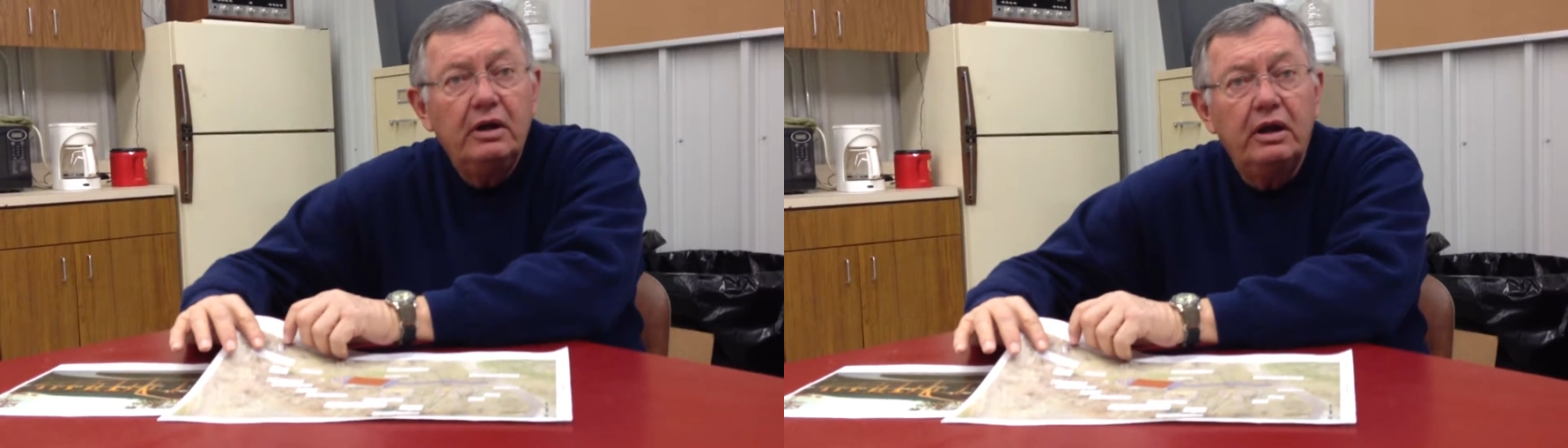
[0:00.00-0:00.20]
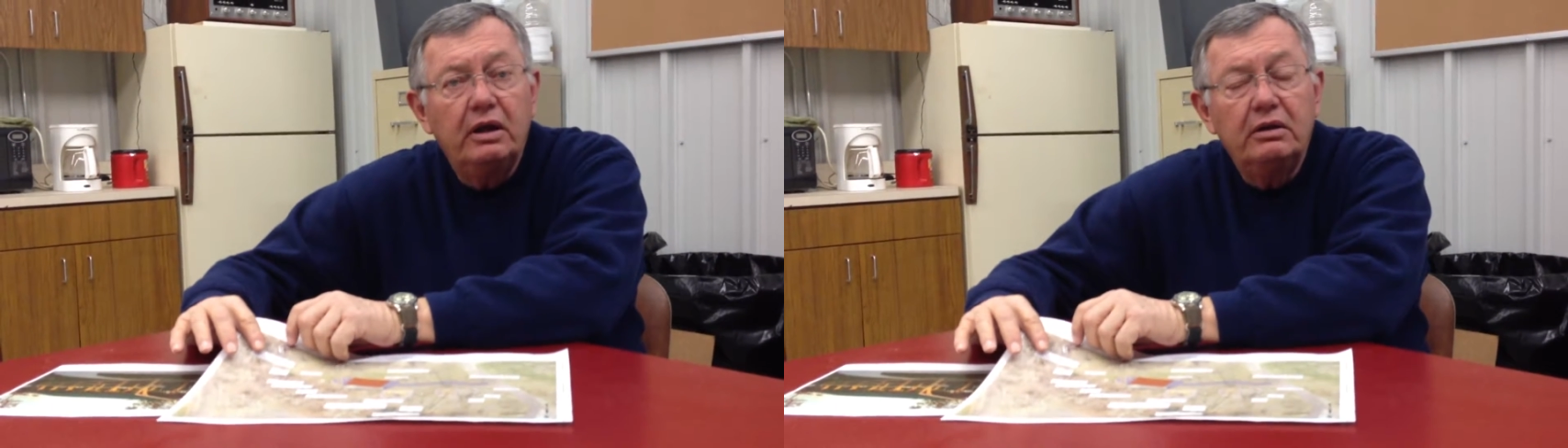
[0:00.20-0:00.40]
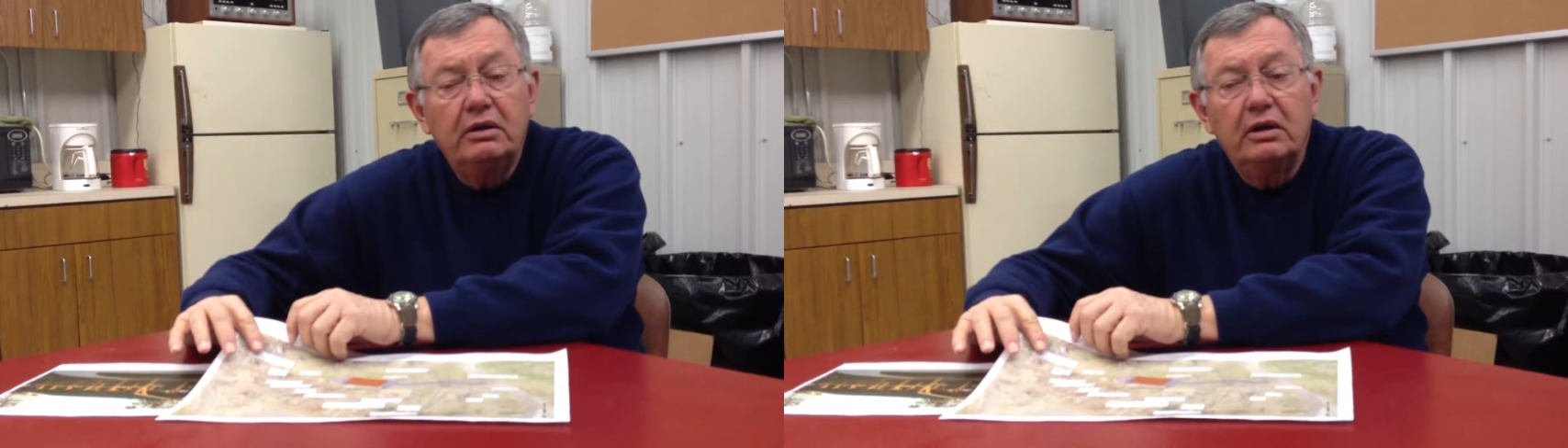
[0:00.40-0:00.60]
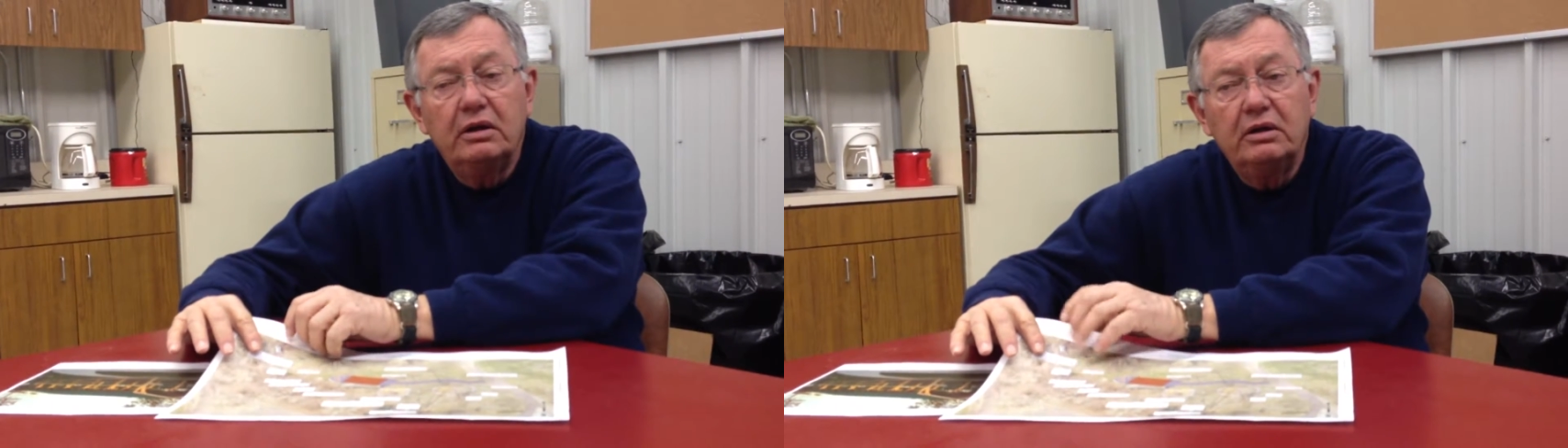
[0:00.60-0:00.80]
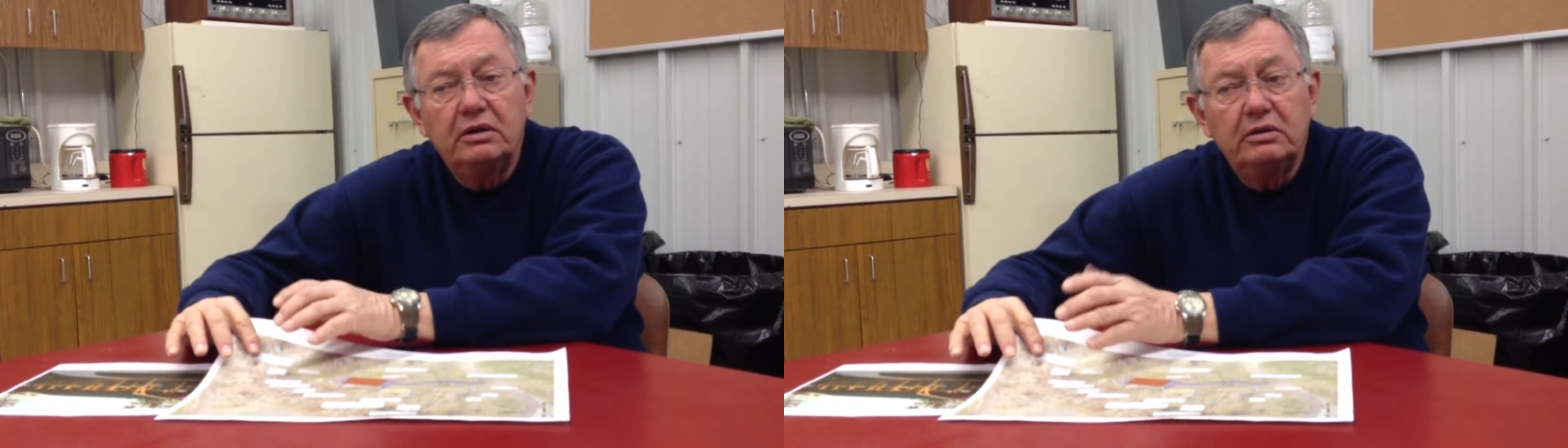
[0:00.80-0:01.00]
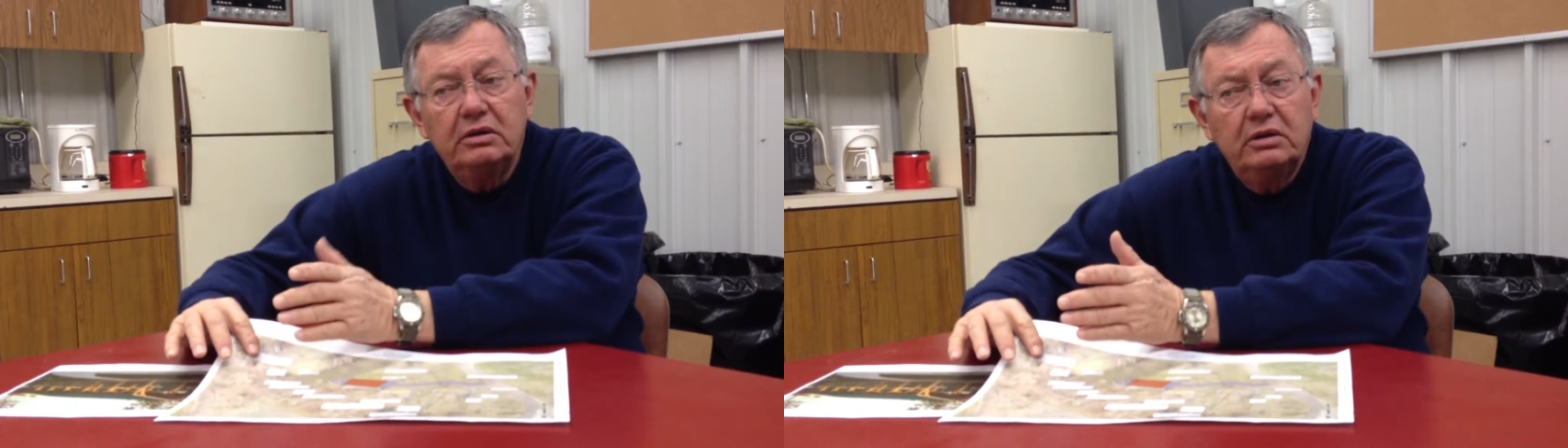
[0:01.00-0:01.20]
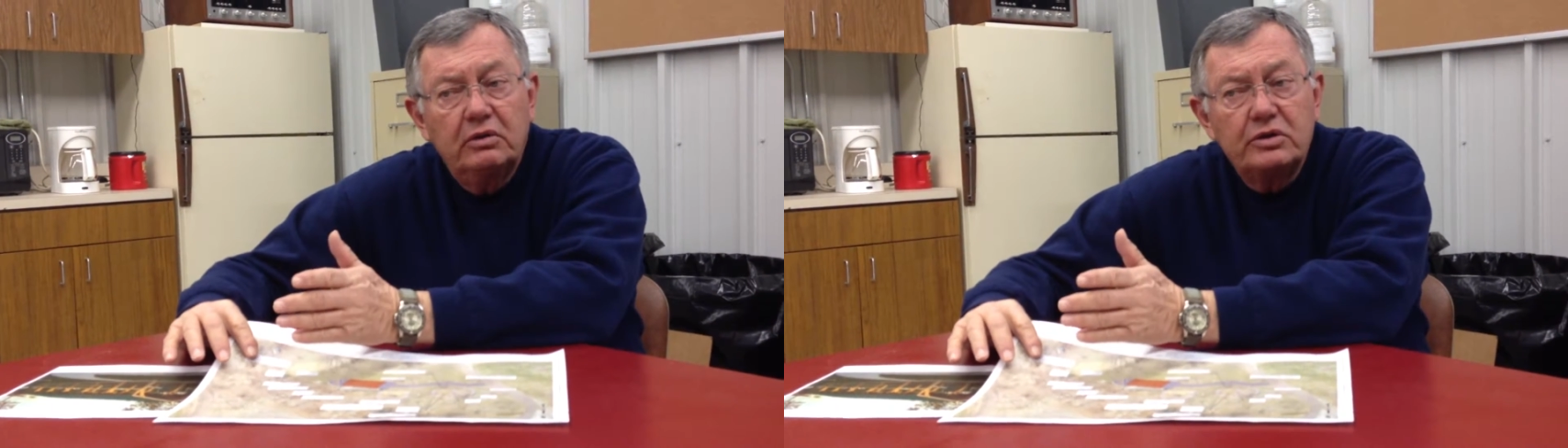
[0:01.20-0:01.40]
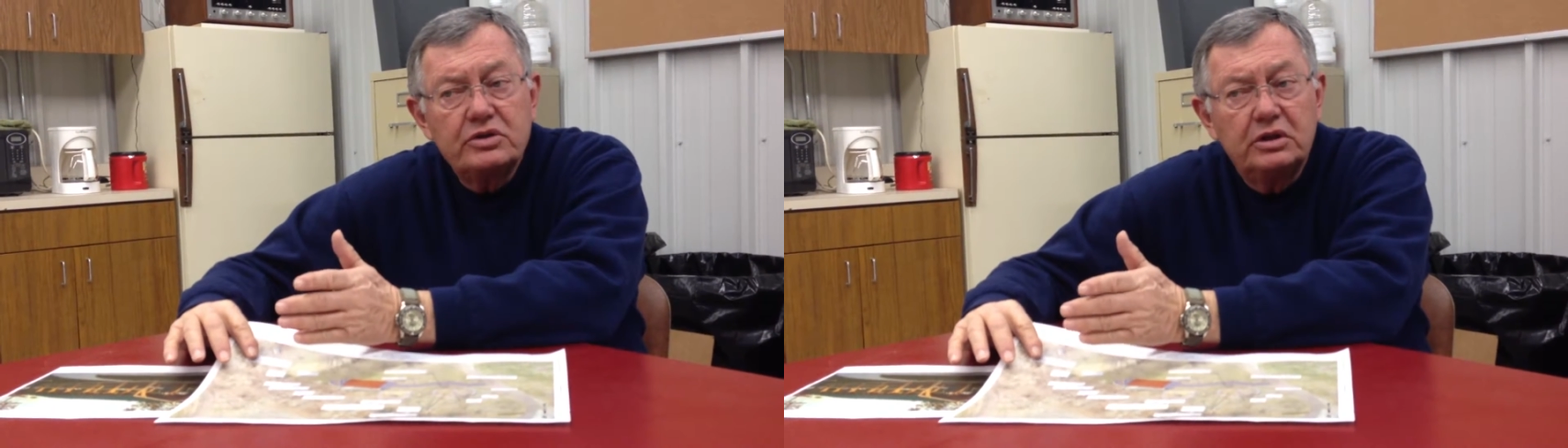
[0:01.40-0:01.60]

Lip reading: And of course,